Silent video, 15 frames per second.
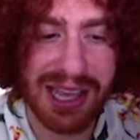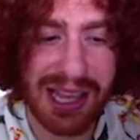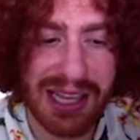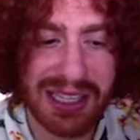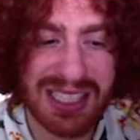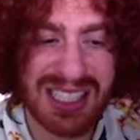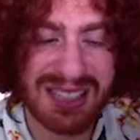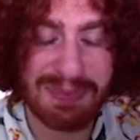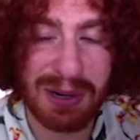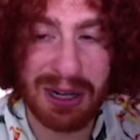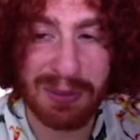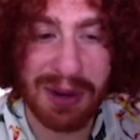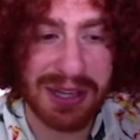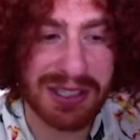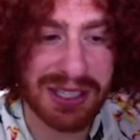
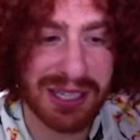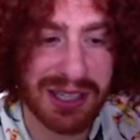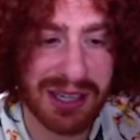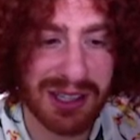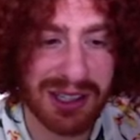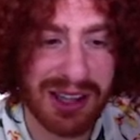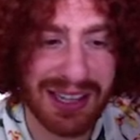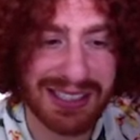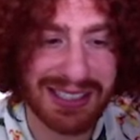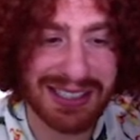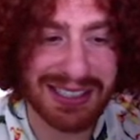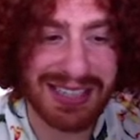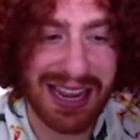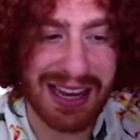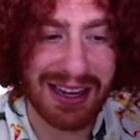experimenting, collecting
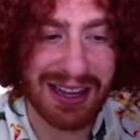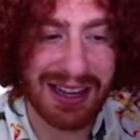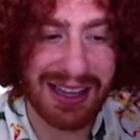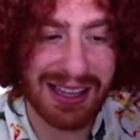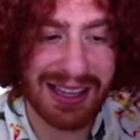data,